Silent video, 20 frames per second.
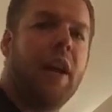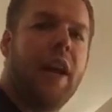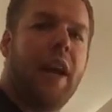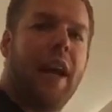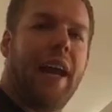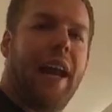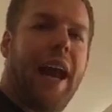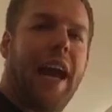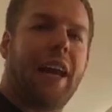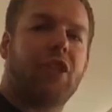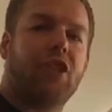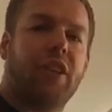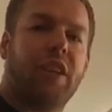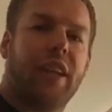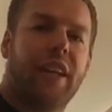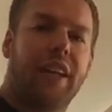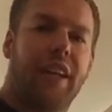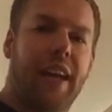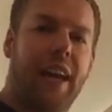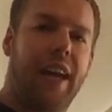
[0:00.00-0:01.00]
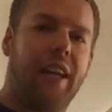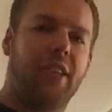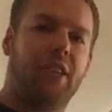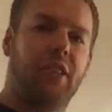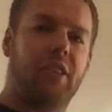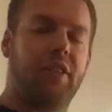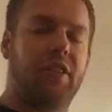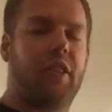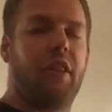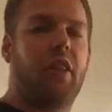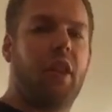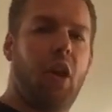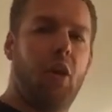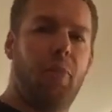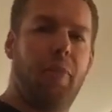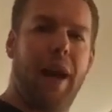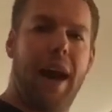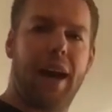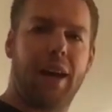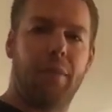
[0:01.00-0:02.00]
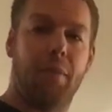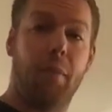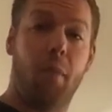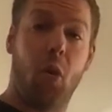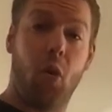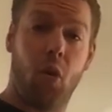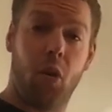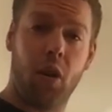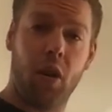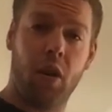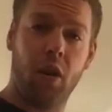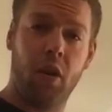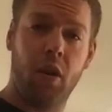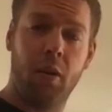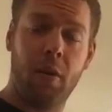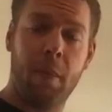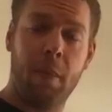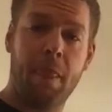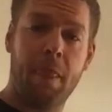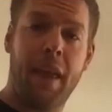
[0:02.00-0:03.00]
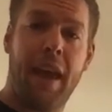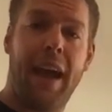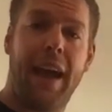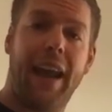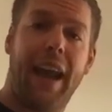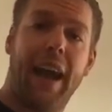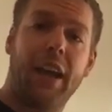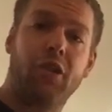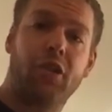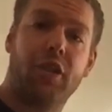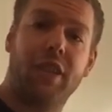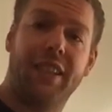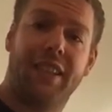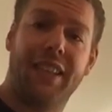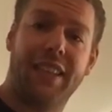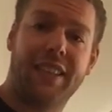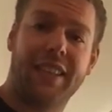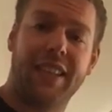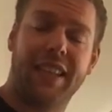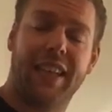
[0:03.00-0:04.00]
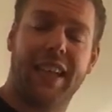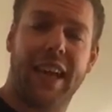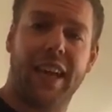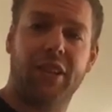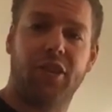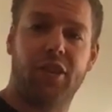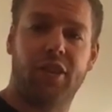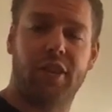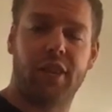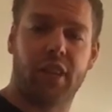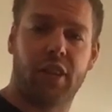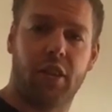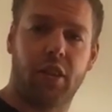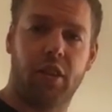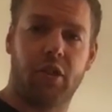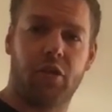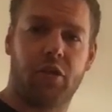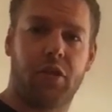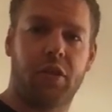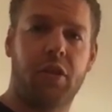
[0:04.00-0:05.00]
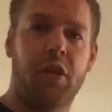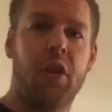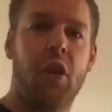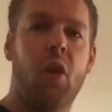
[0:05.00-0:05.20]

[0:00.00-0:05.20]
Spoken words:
it actually engages the low back more and actually disengages the glutes.